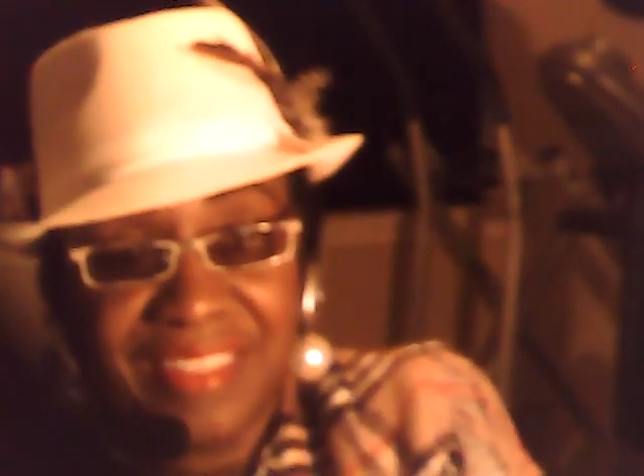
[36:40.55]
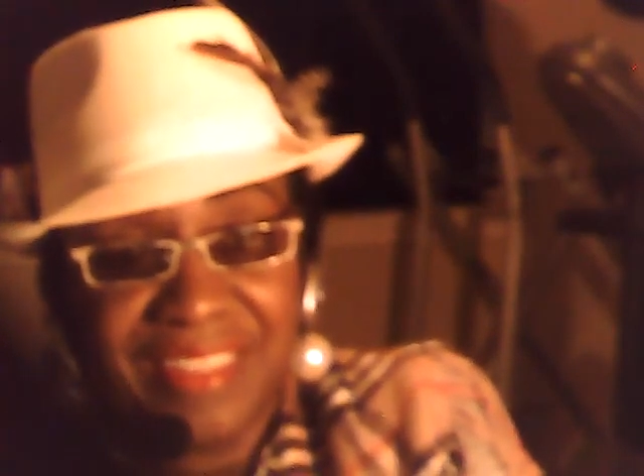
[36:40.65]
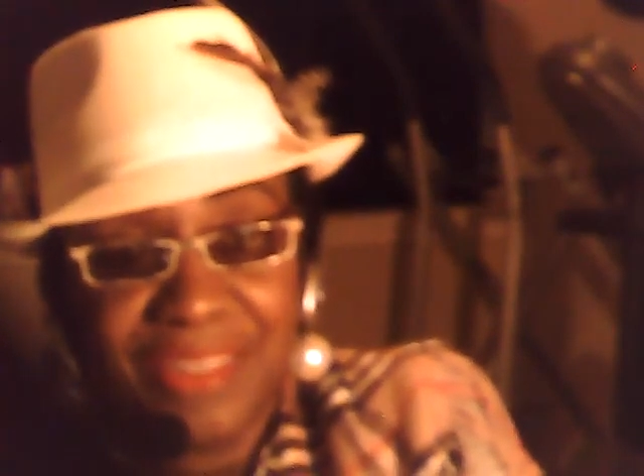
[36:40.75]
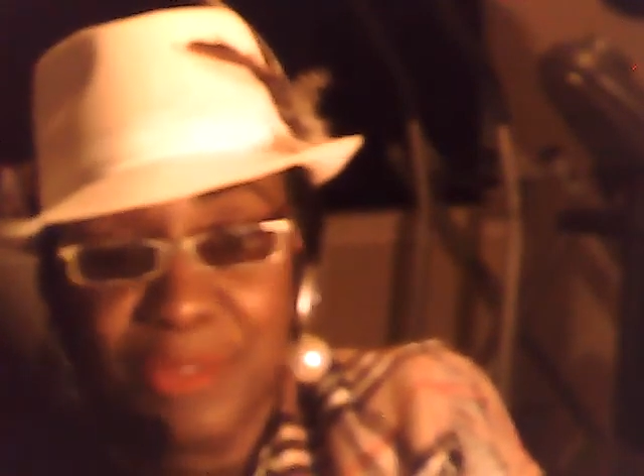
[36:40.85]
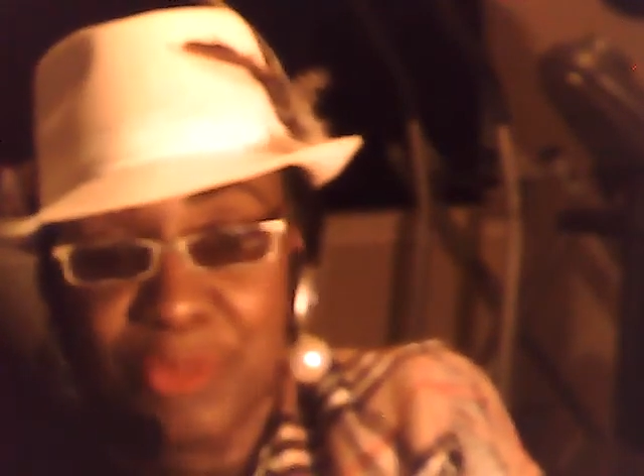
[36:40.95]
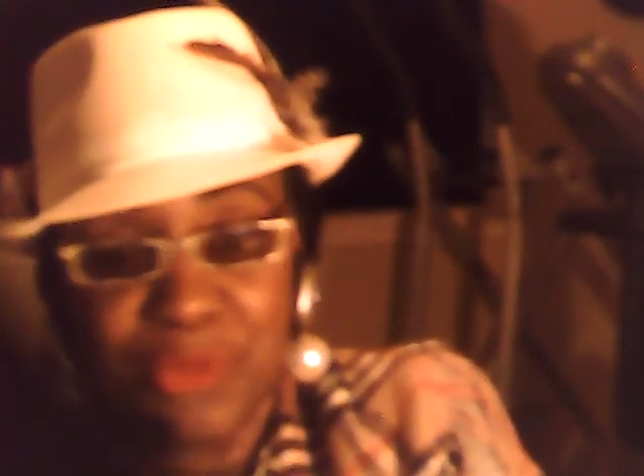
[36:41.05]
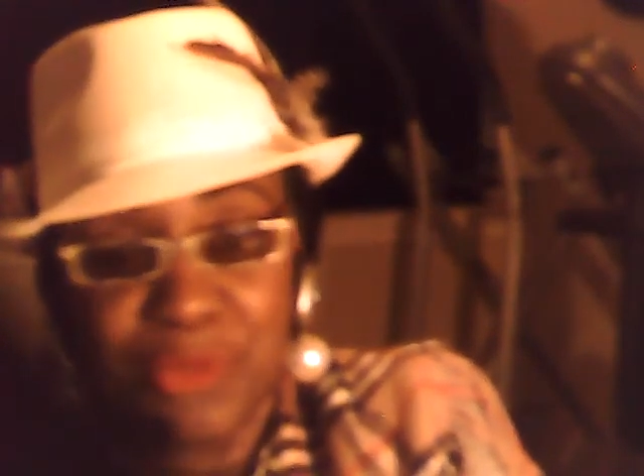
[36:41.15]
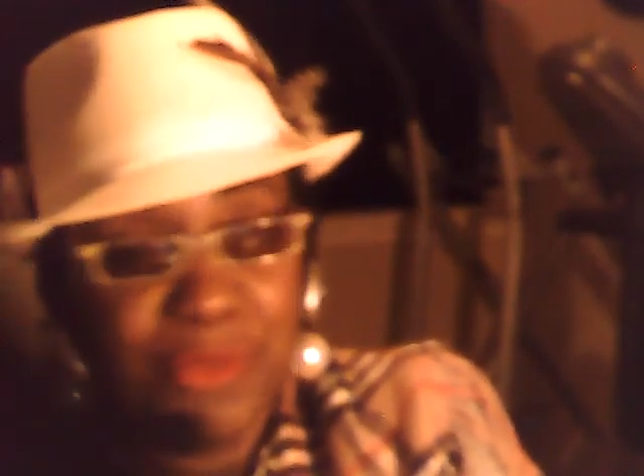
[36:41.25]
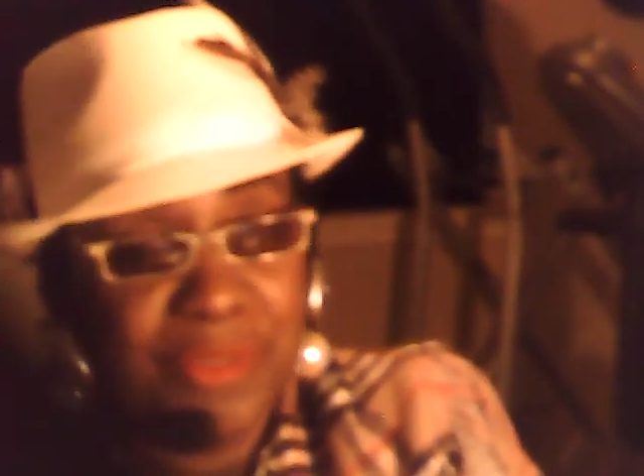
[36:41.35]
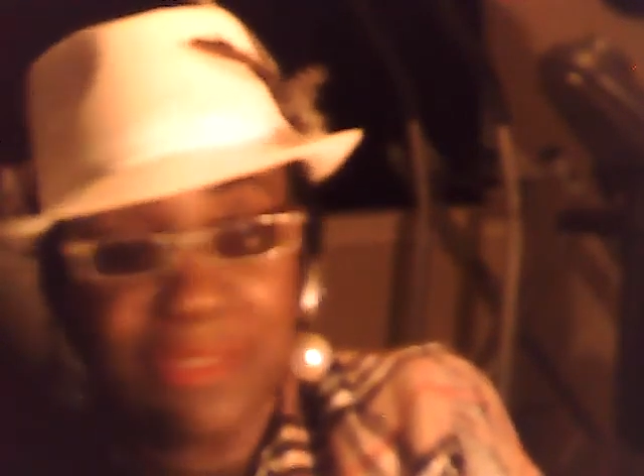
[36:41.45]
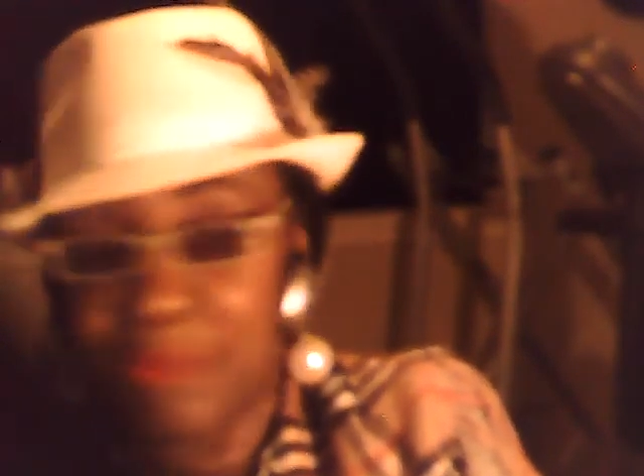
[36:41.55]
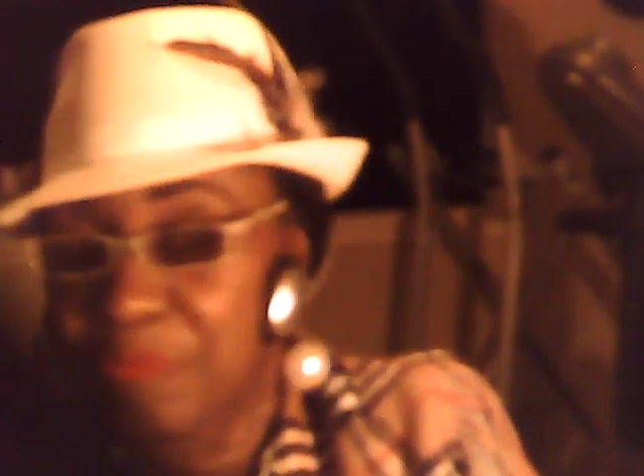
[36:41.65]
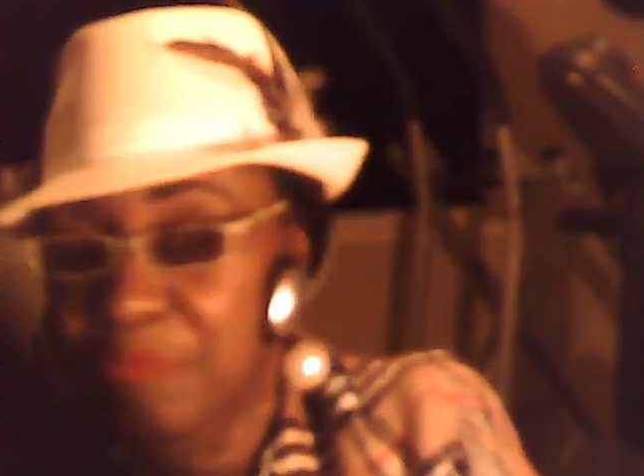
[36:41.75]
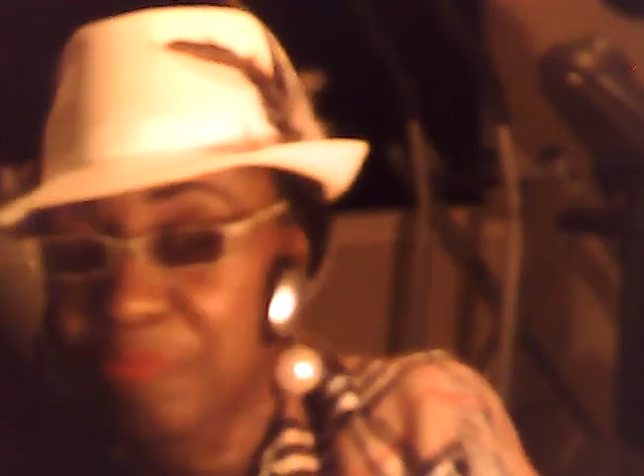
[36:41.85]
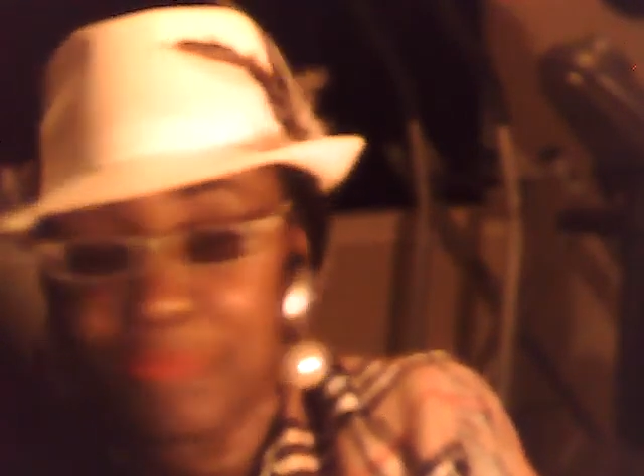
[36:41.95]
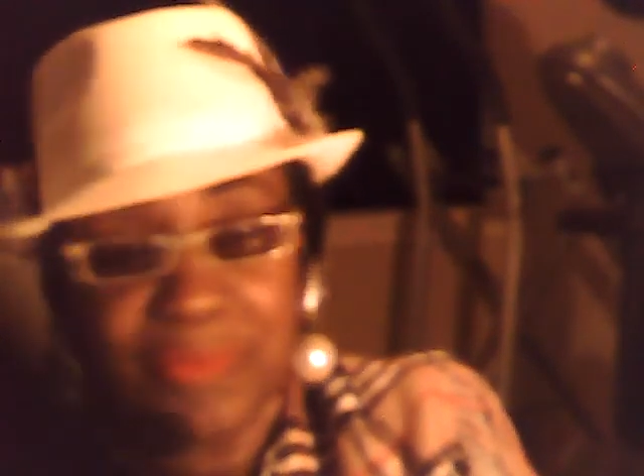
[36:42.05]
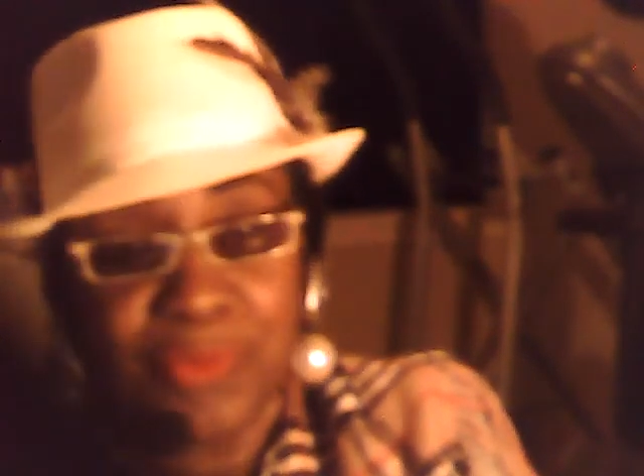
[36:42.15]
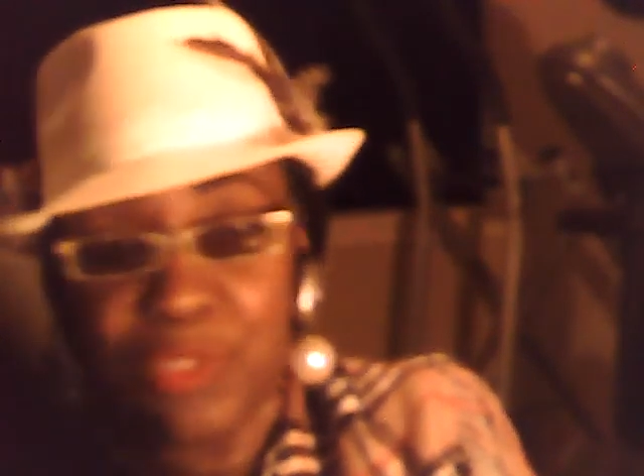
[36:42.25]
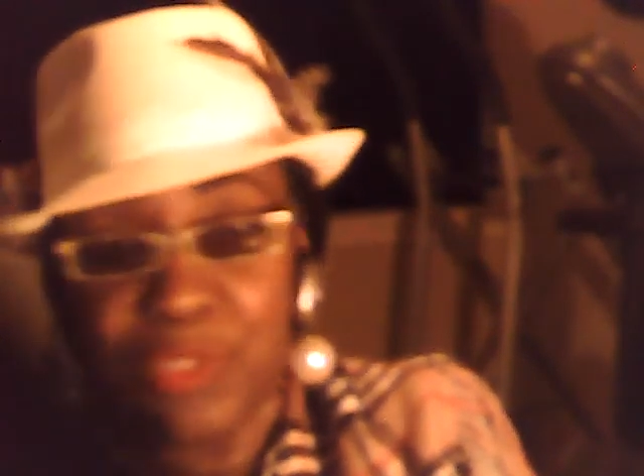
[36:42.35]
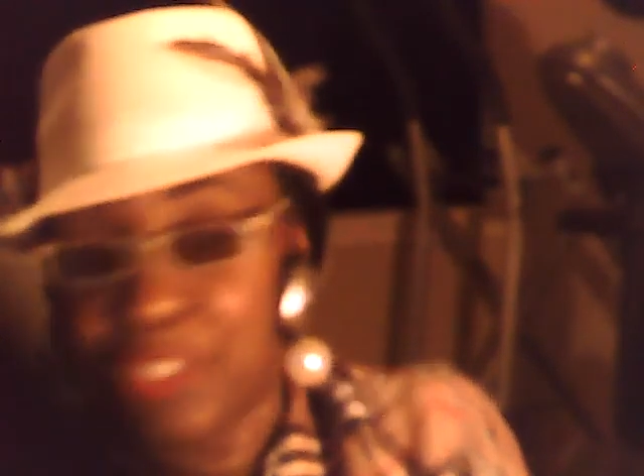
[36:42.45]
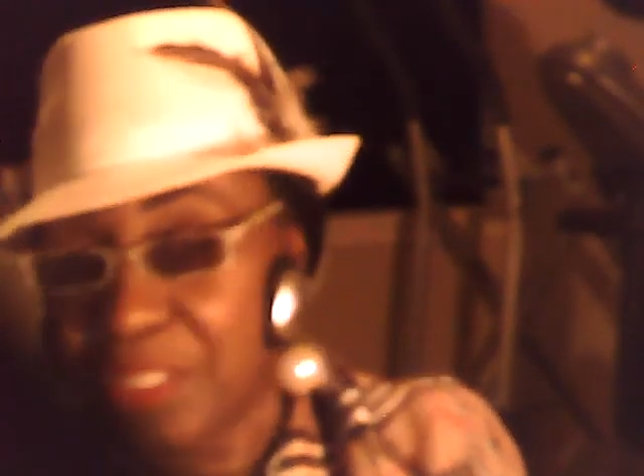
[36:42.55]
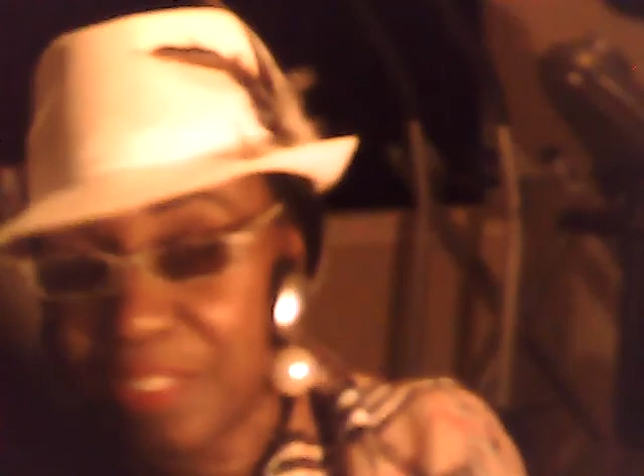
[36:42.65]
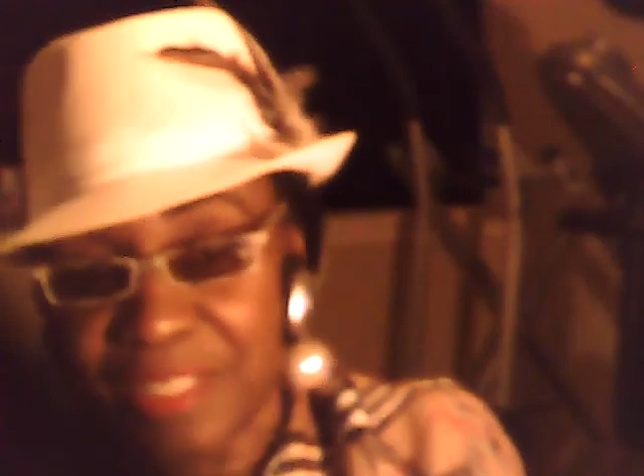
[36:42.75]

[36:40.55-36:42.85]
Those words were just